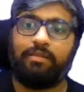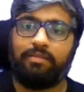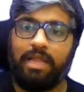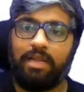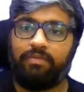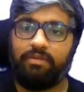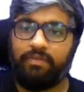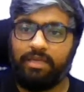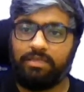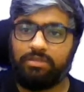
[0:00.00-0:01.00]
that we've
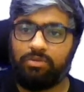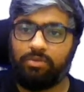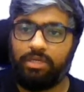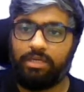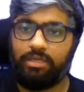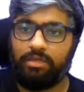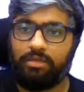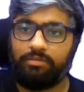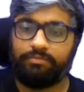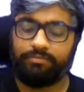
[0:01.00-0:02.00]
excluded here.
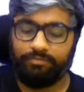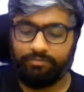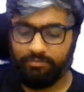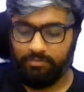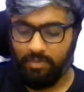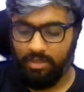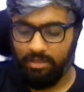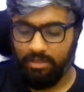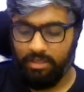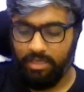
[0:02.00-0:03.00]

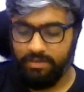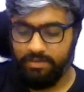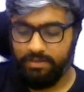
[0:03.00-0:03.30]
Yes.